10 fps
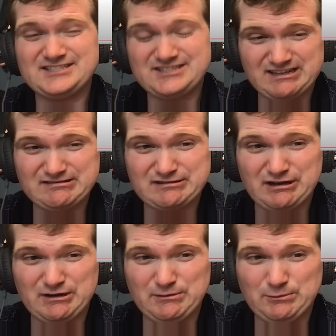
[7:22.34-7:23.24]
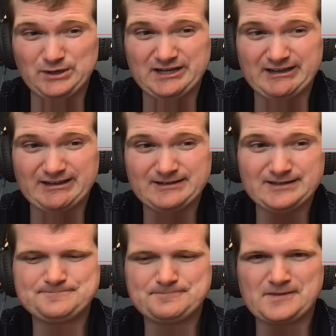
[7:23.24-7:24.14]
didn't go away,
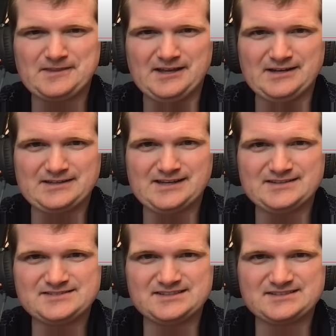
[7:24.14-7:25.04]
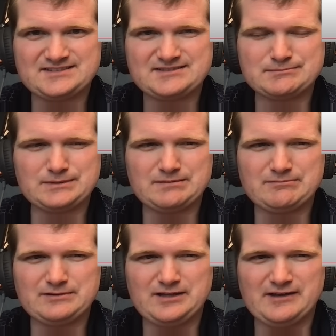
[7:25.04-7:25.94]
then I guess it's
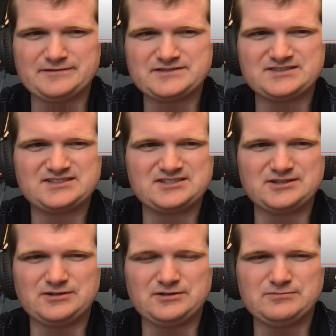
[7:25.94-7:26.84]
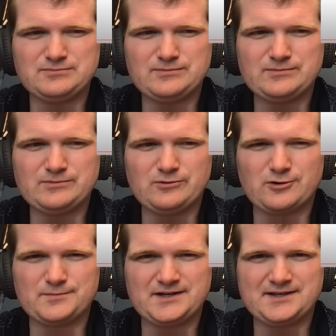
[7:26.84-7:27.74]
left still
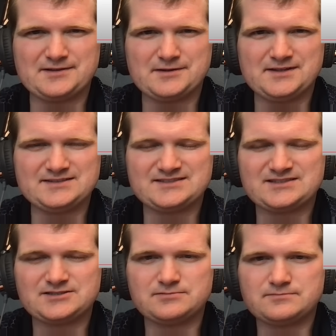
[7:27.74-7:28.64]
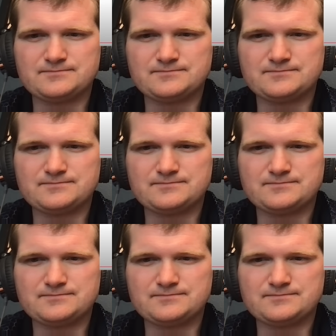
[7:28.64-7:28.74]
orbiting this